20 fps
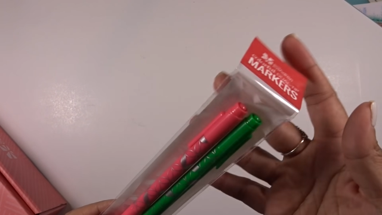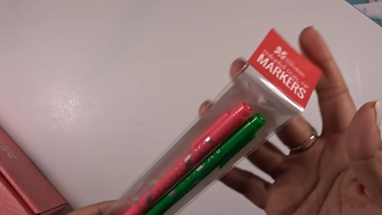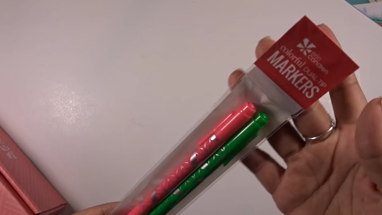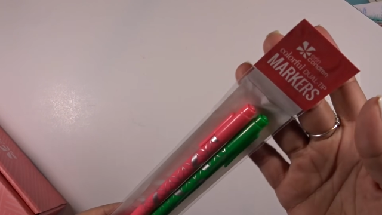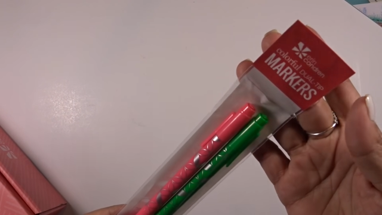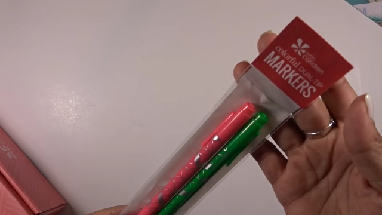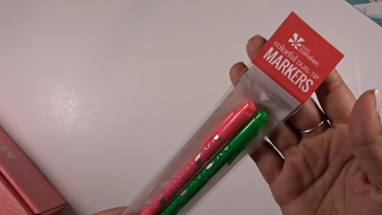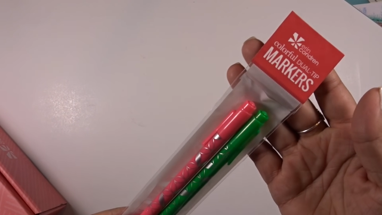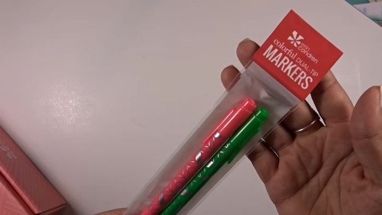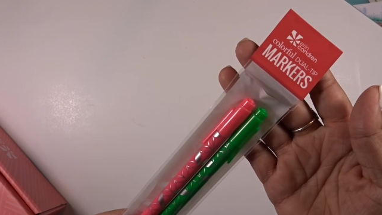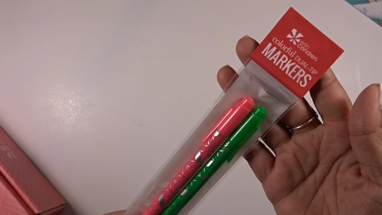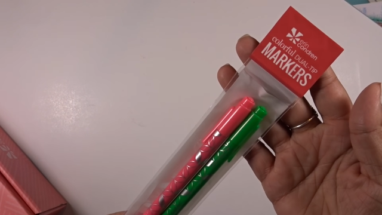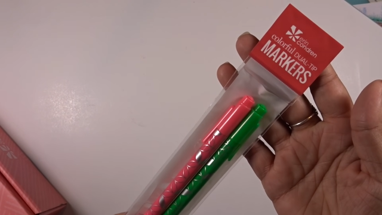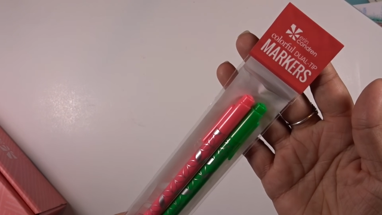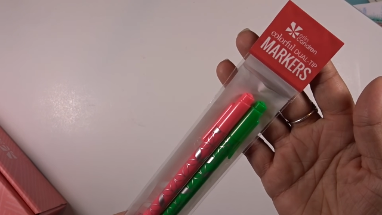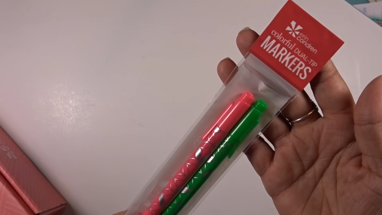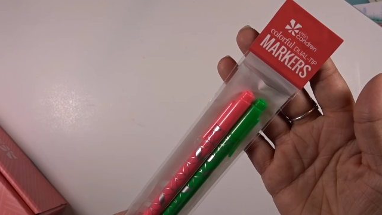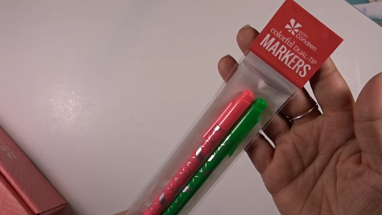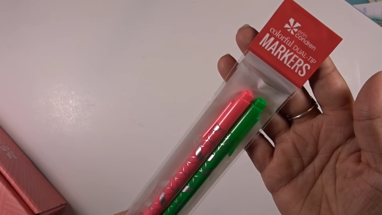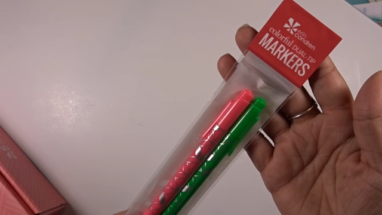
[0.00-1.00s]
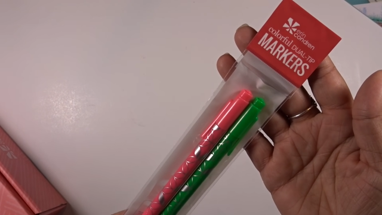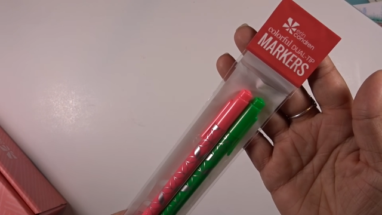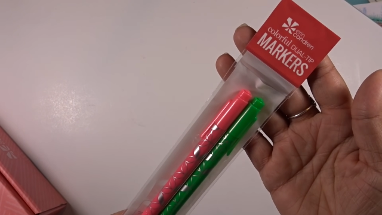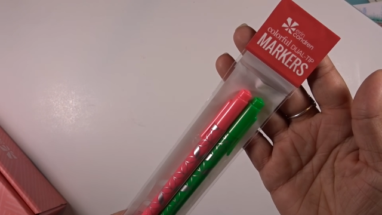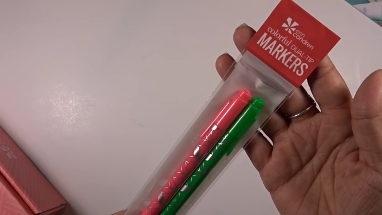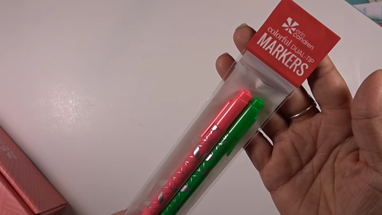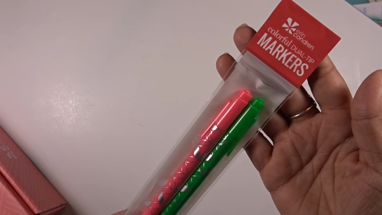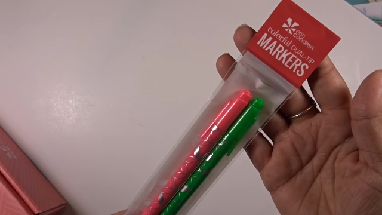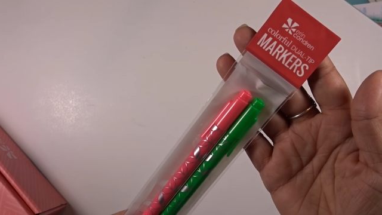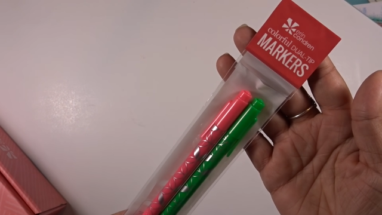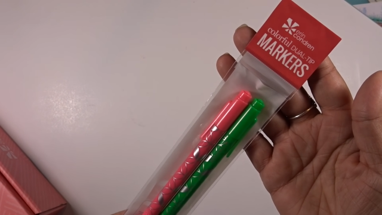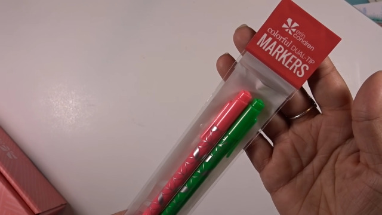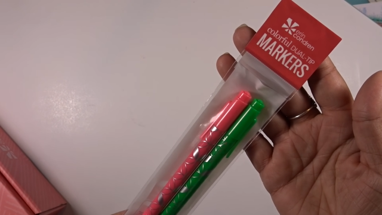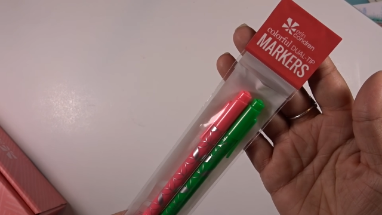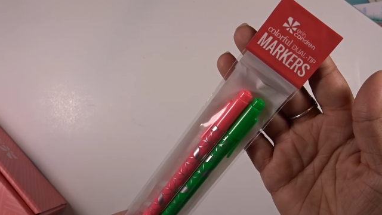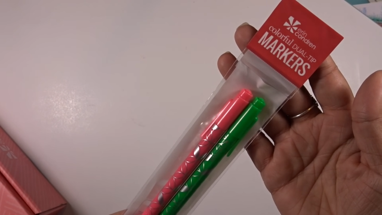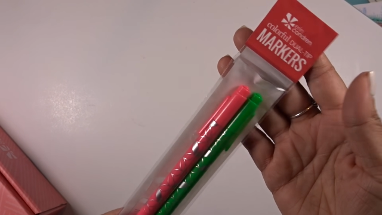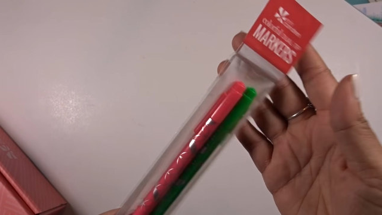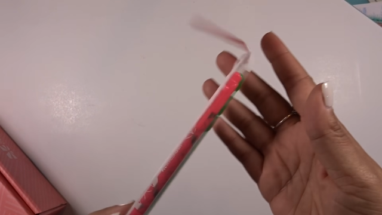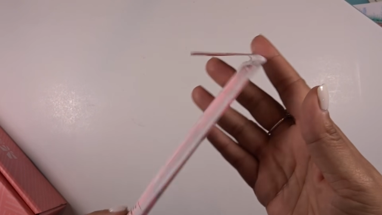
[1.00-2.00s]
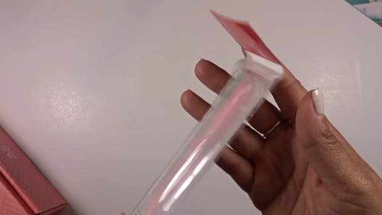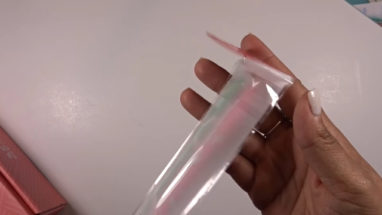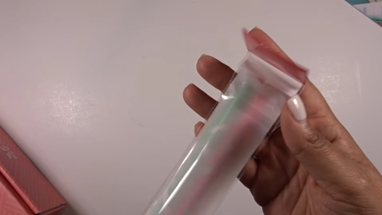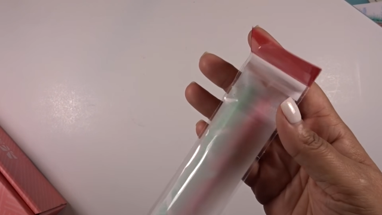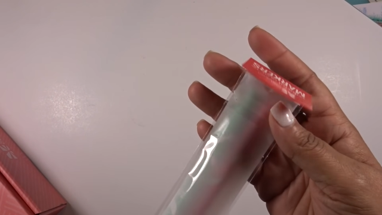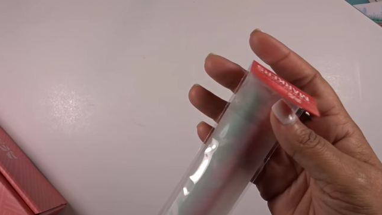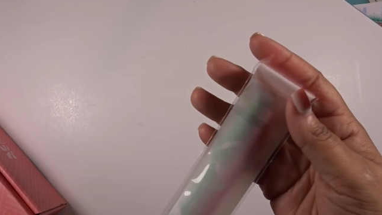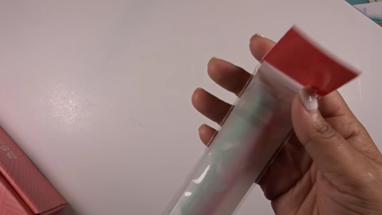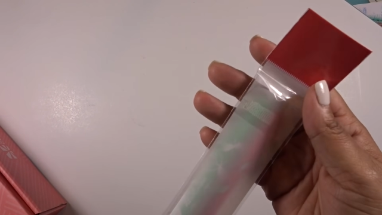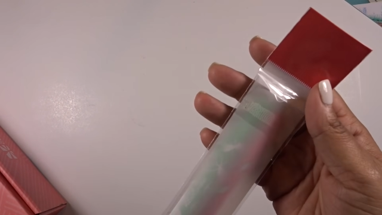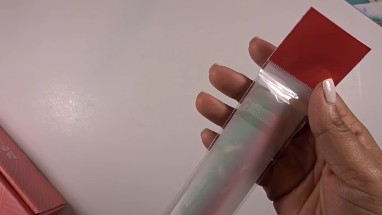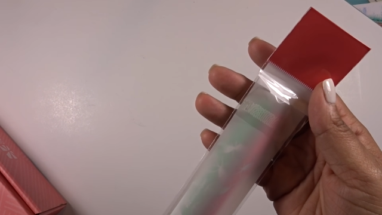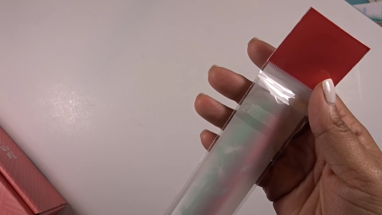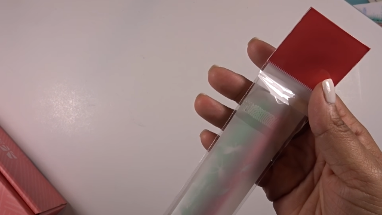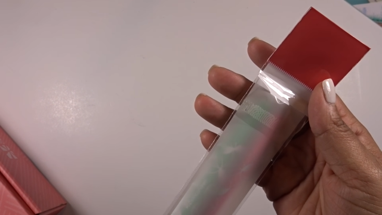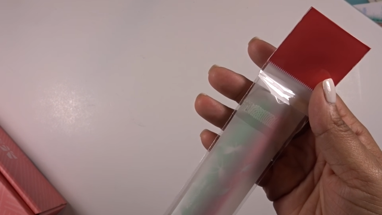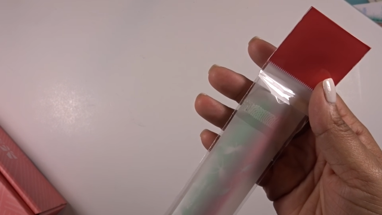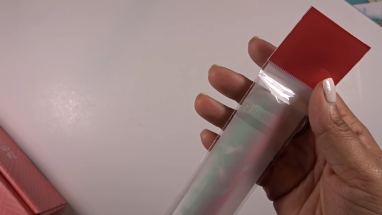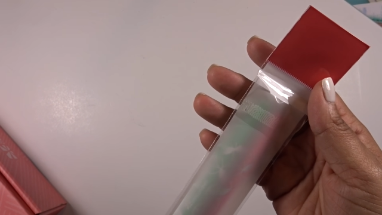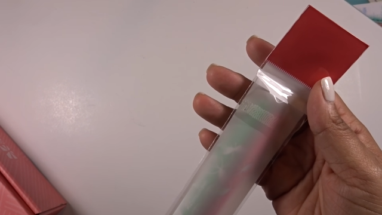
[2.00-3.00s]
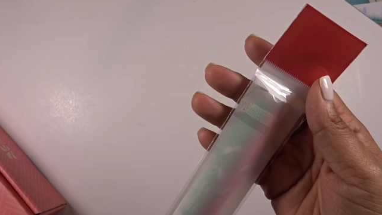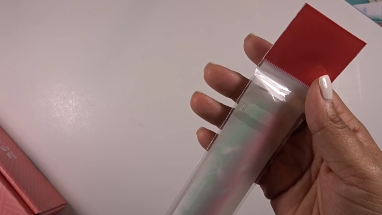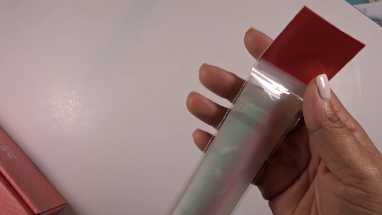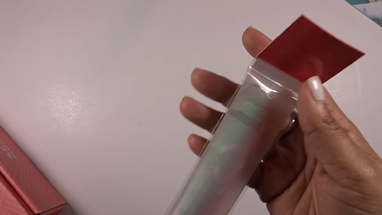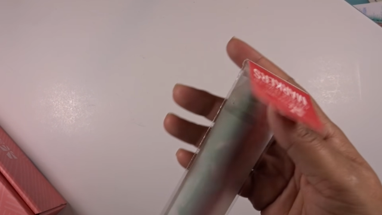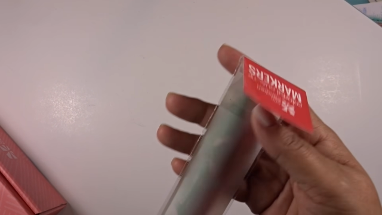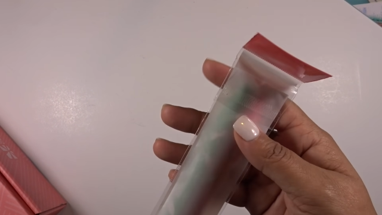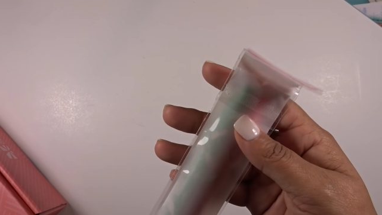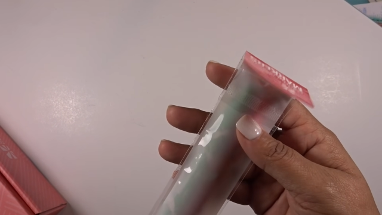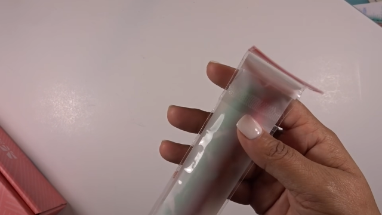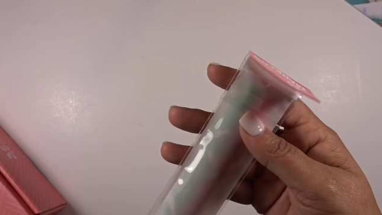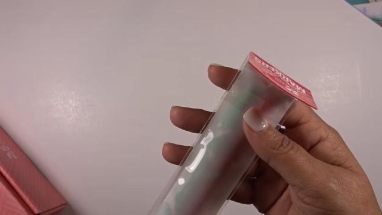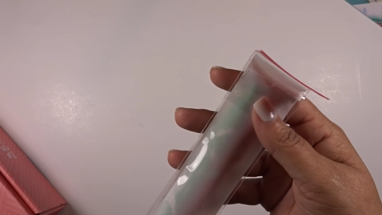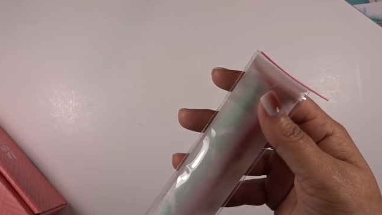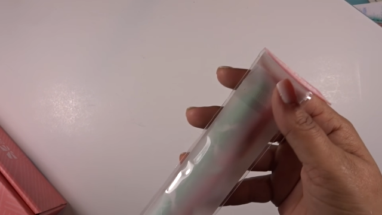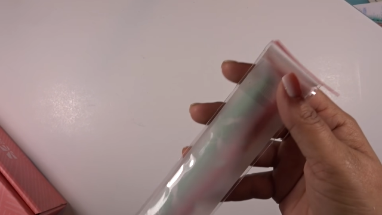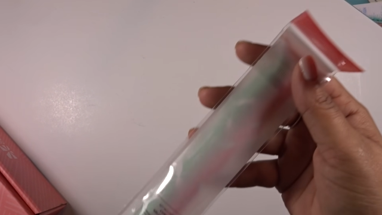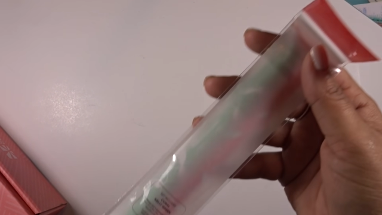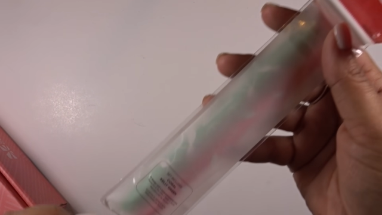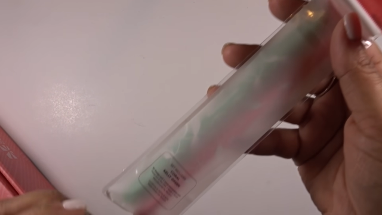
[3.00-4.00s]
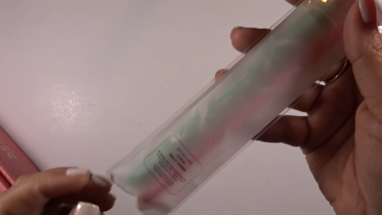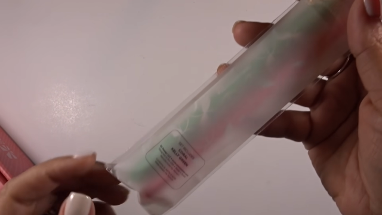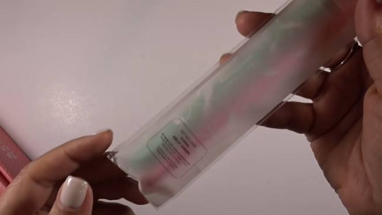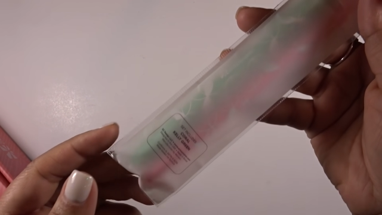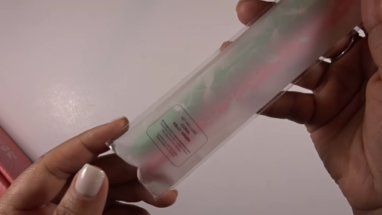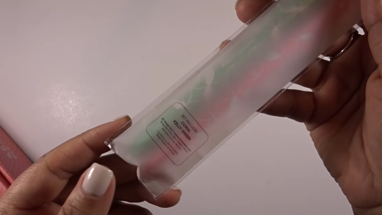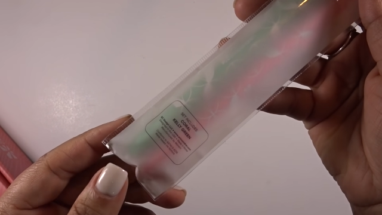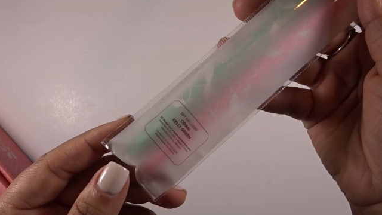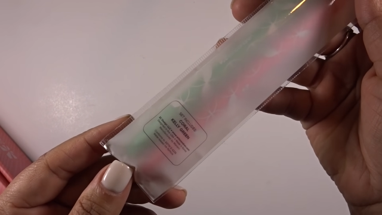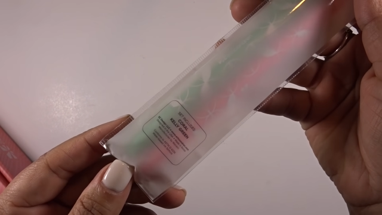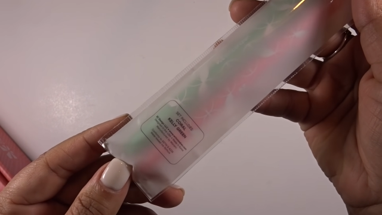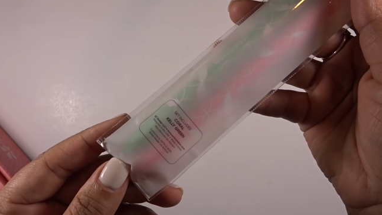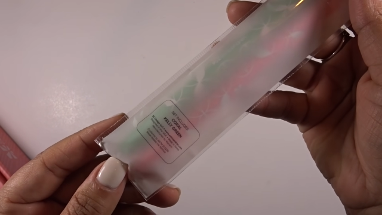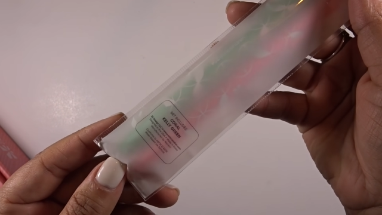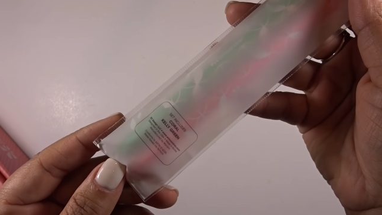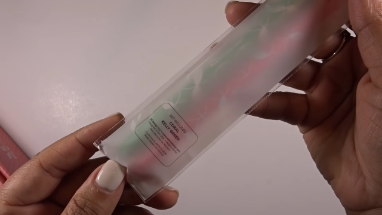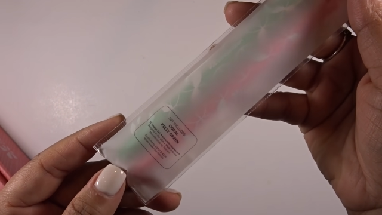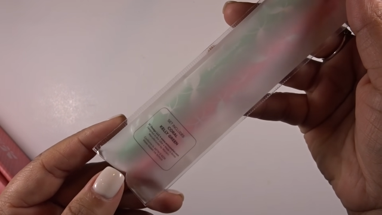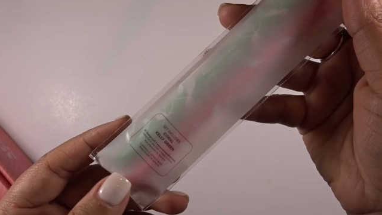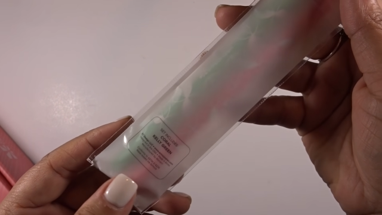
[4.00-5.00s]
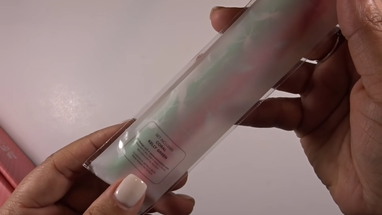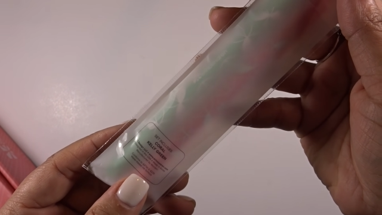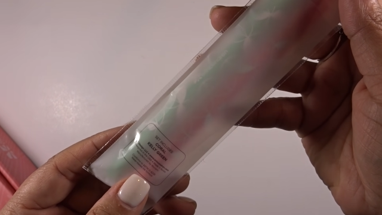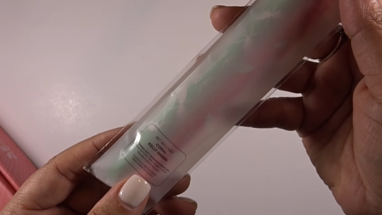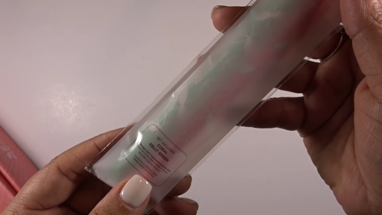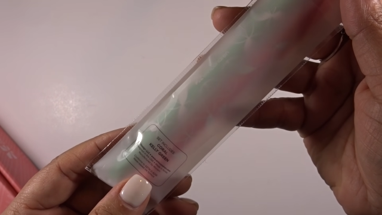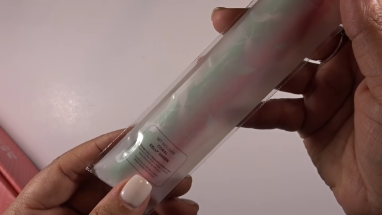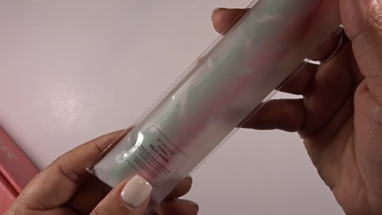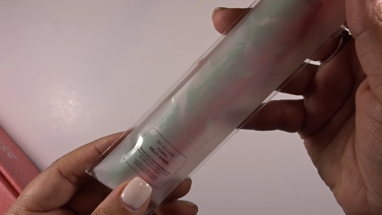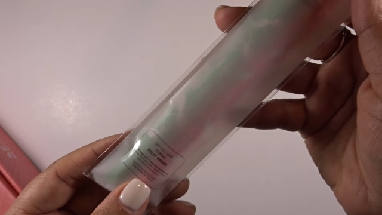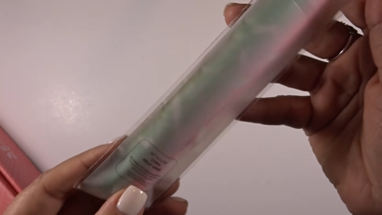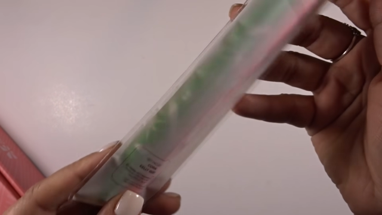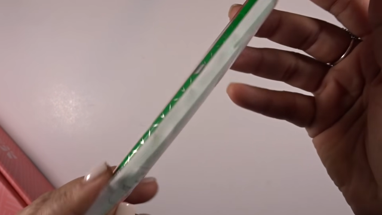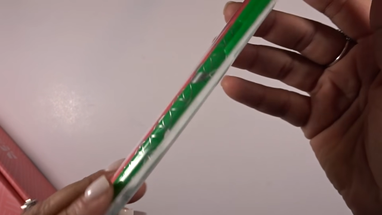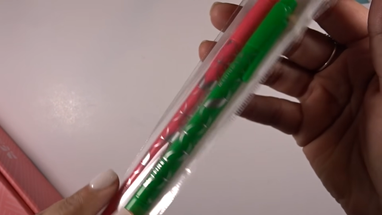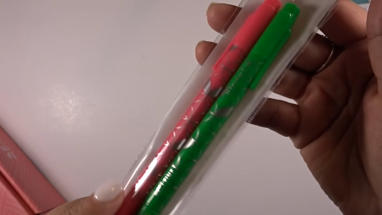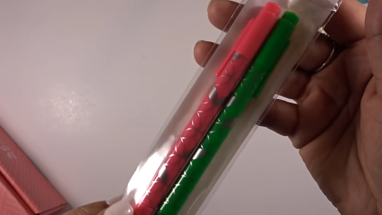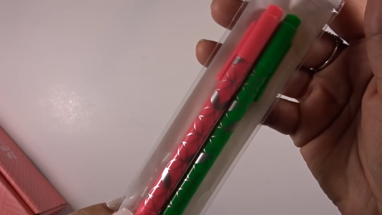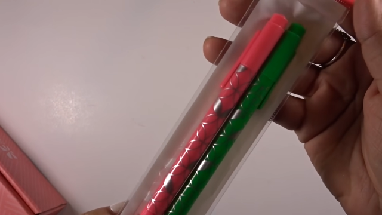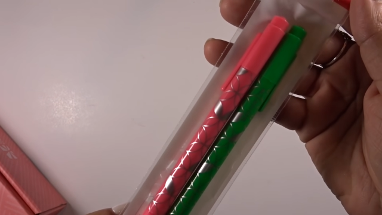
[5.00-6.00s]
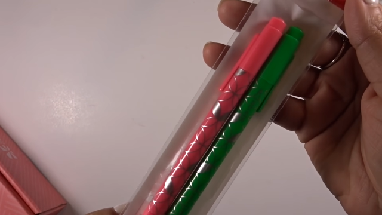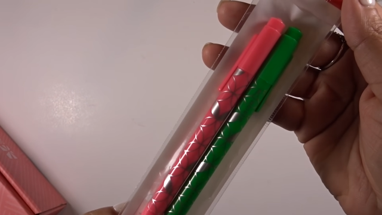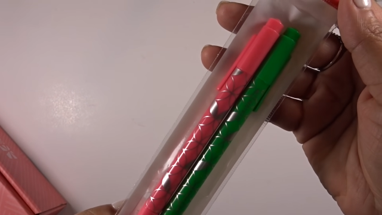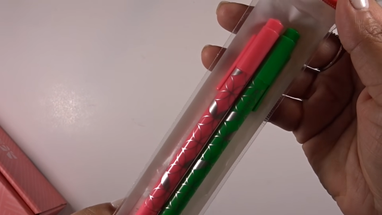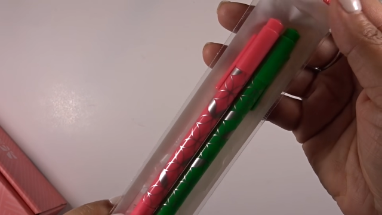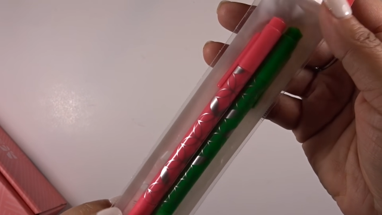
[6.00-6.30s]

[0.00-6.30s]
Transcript: No face is visible, so there are no lips to read.